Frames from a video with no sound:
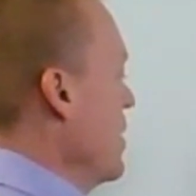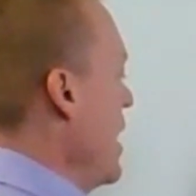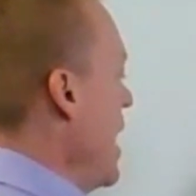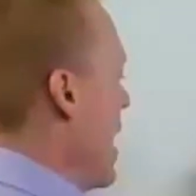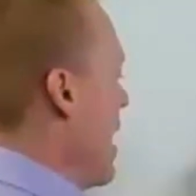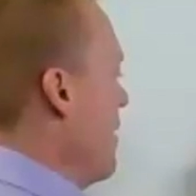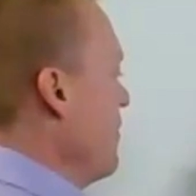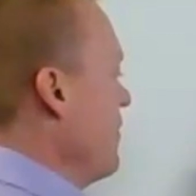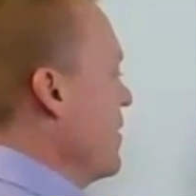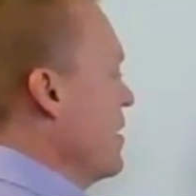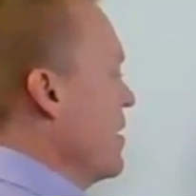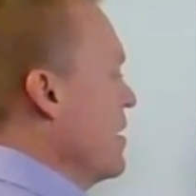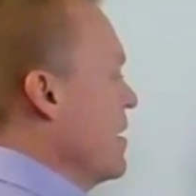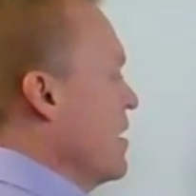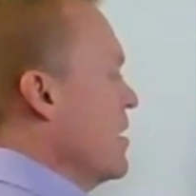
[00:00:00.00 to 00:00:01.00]
1/2.
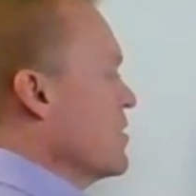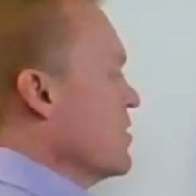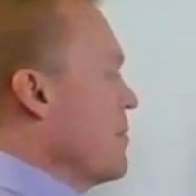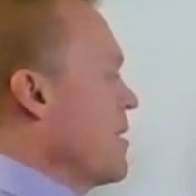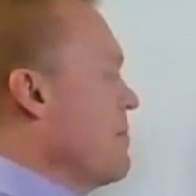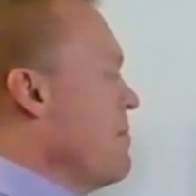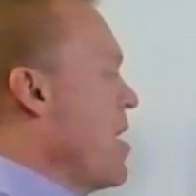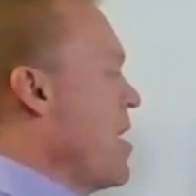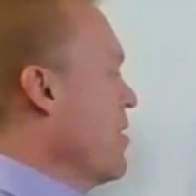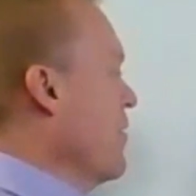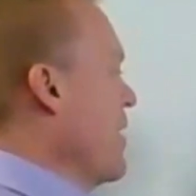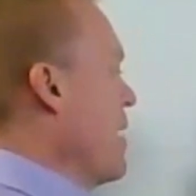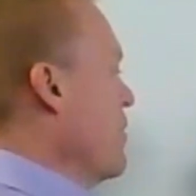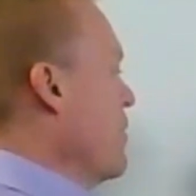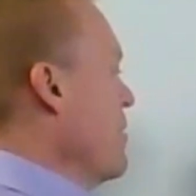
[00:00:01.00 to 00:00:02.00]
So I'm going to model
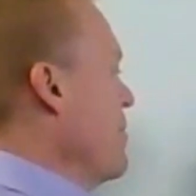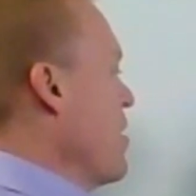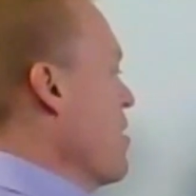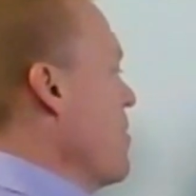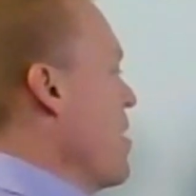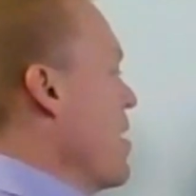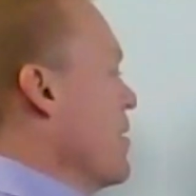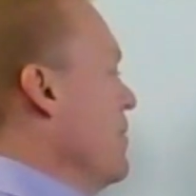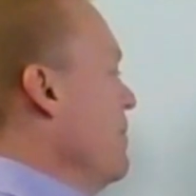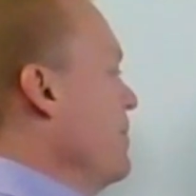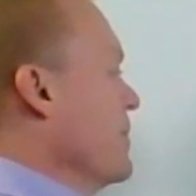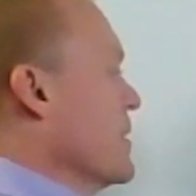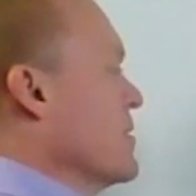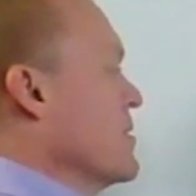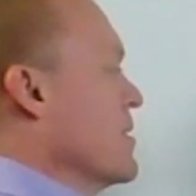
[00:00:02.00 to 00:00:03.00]
that with a bar
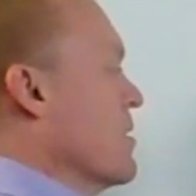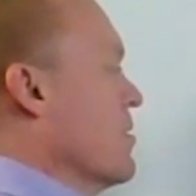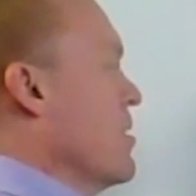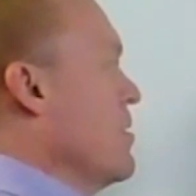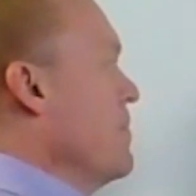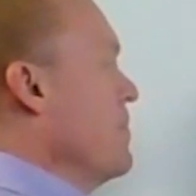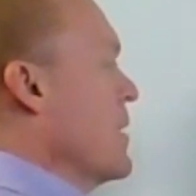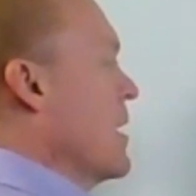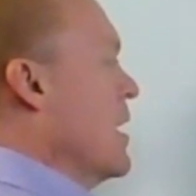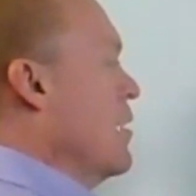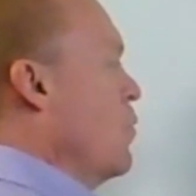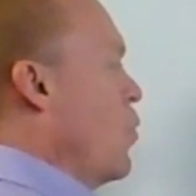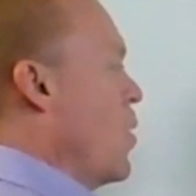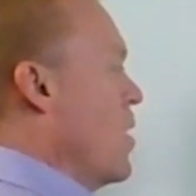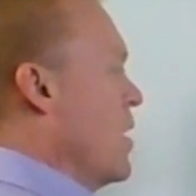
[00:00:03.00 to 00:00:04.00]
model, 0
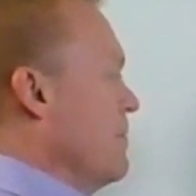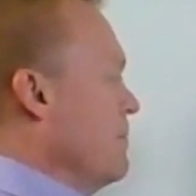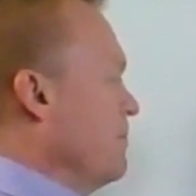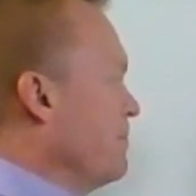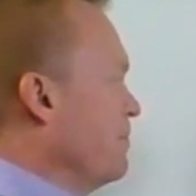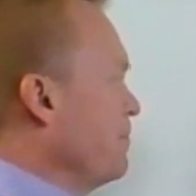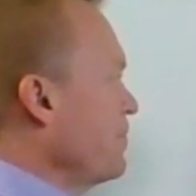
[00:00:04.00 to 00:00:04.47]
and 1.